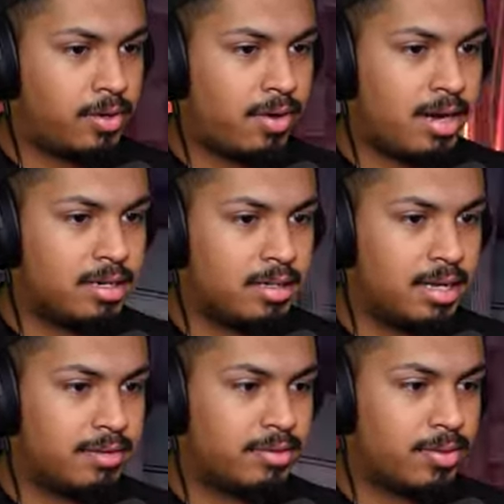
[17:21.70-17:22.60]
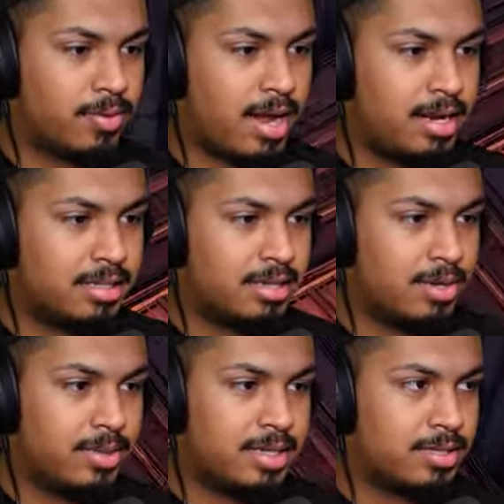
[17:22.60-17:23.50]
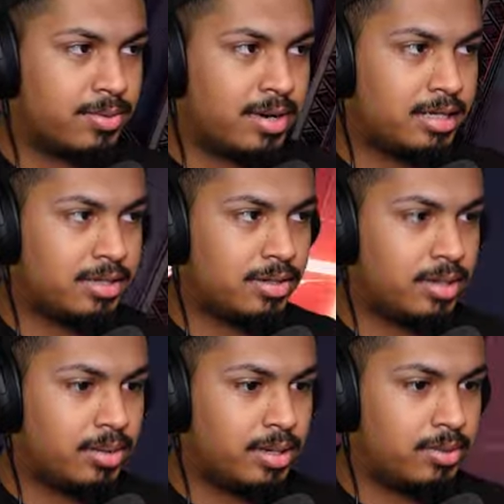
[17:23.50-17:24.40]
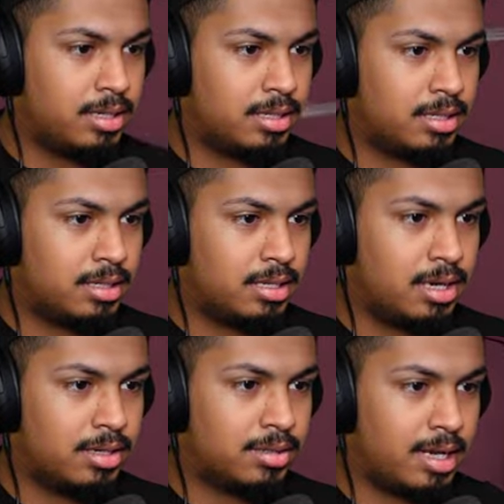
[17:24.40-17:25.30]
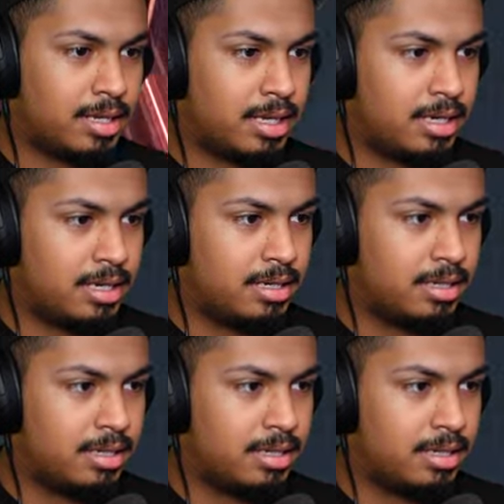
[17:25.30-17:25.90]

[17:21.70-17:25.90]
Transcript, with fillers: Right or left? The right is always the right choice. Wait, what? Oh, I lied.